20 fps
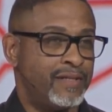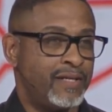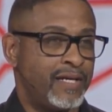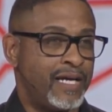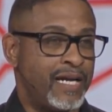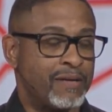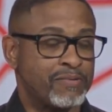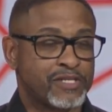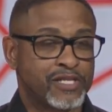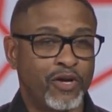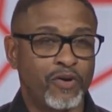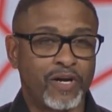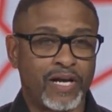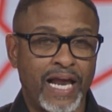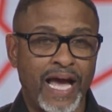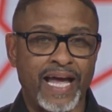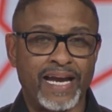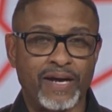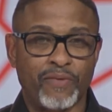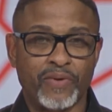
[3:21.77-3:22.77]
And I'm so
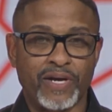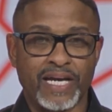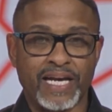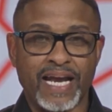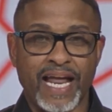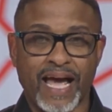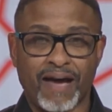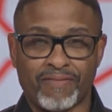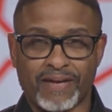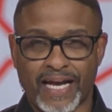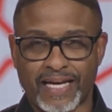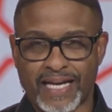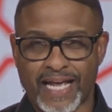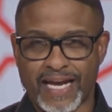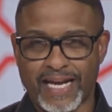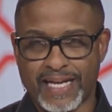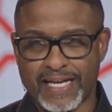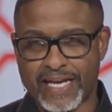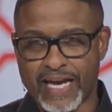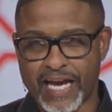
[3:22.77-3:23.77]
glad that we didn't have like
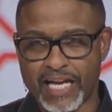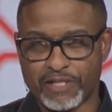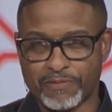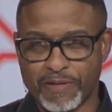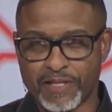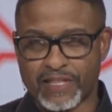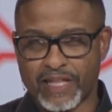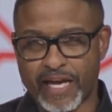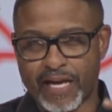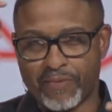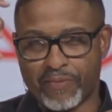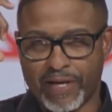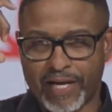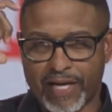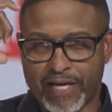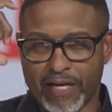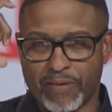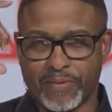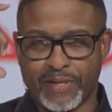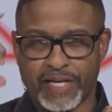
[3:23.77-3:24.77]
that engagement thing where they
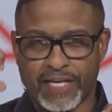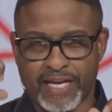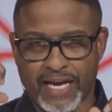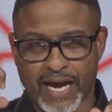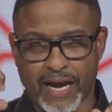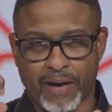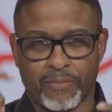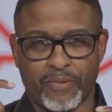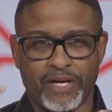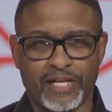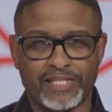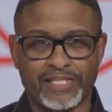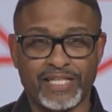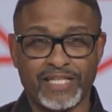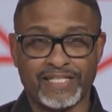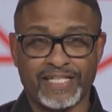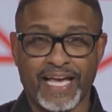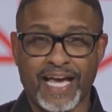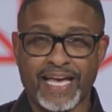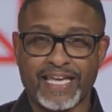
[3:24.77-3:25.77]
come with the camera and she
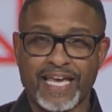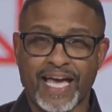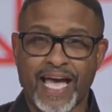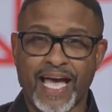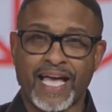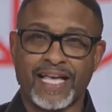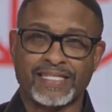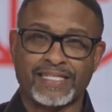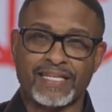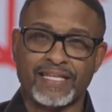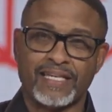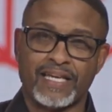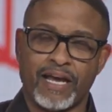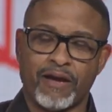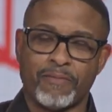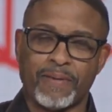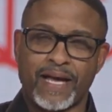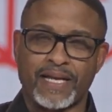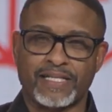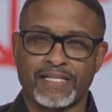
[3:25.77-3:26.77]
said yes, and
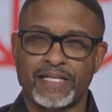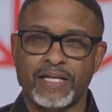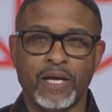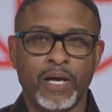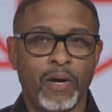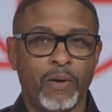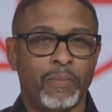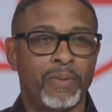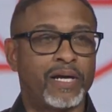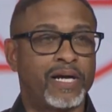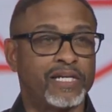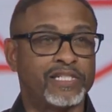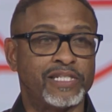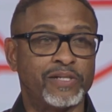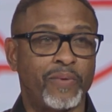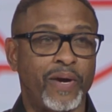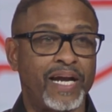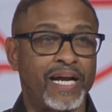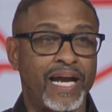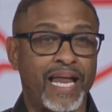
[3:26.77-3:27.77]
everybody's like, because she
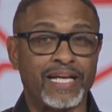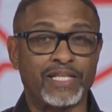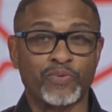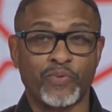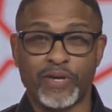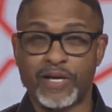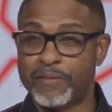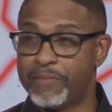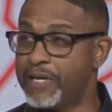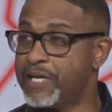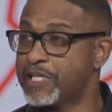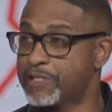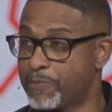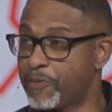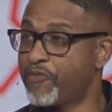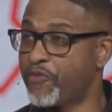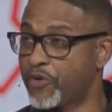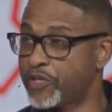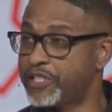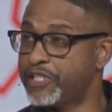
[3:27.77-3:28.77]
waited like 20 minutes
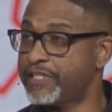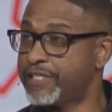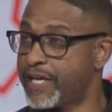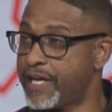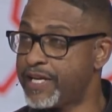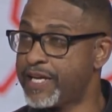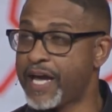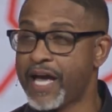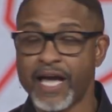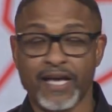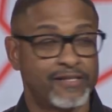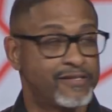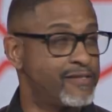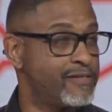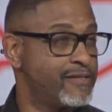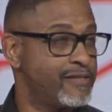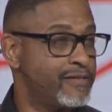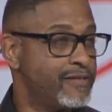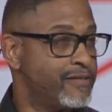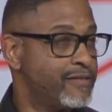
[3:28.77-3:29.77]
before she said yes.
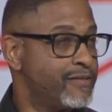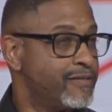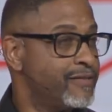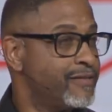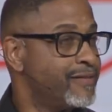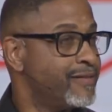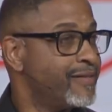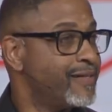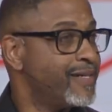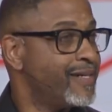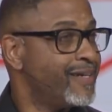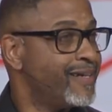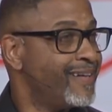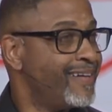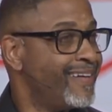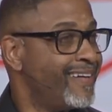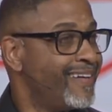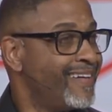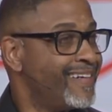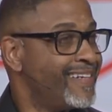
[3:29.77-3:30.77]

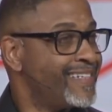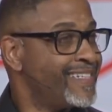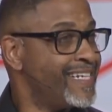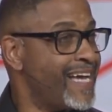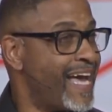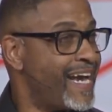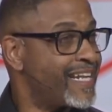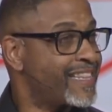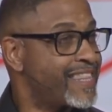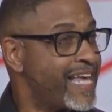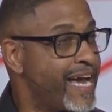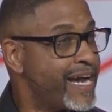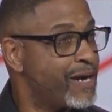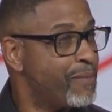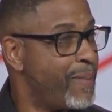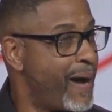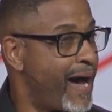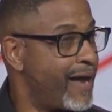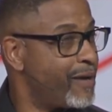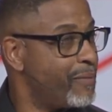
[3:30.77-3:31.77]
She had to think
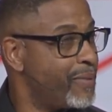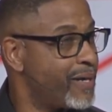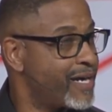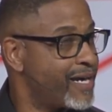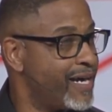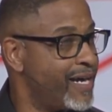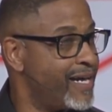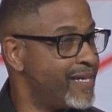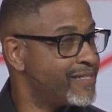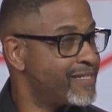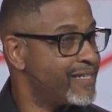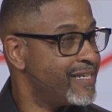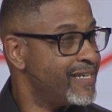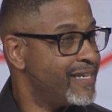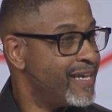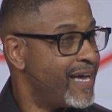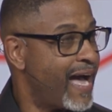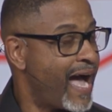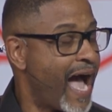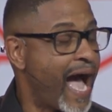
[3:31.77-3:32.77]
about it because
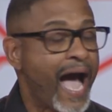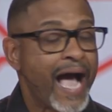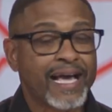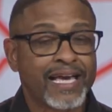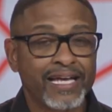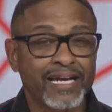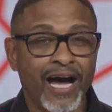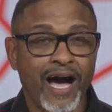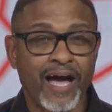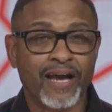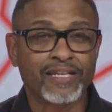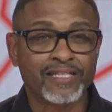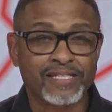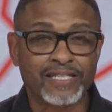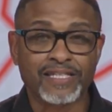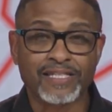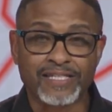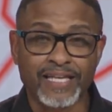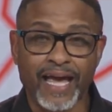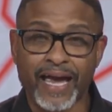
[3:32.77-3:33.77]
I can
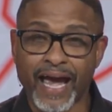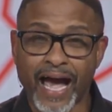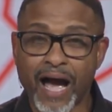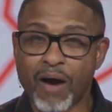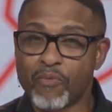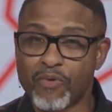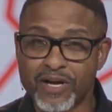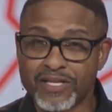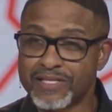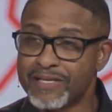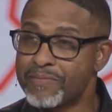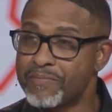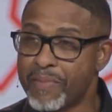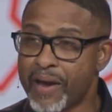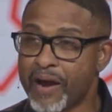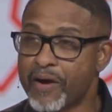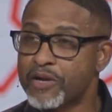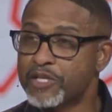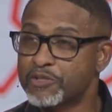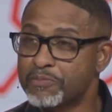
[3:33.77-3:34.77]
honestly say I wasn't
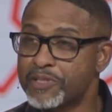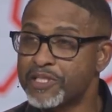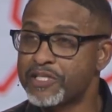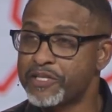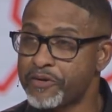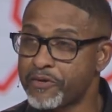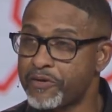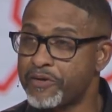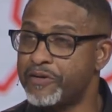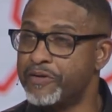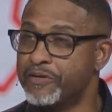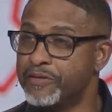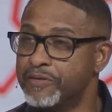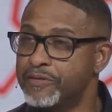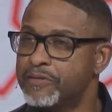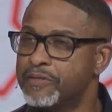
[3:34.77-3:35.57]
marriage material